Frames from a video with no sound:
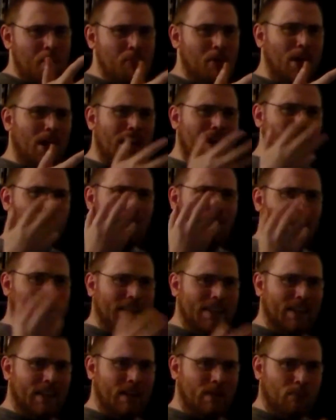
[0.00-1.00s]
but I
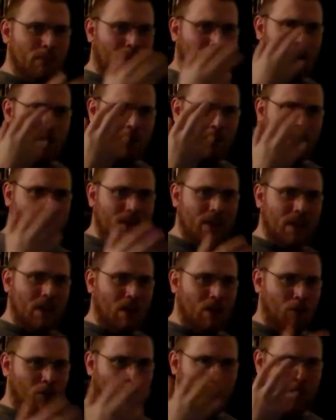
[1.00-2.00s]
find that about,
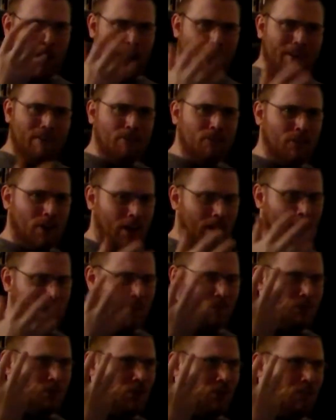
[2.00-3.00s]
5
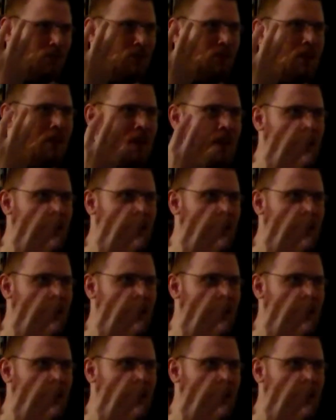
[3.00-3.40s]
times of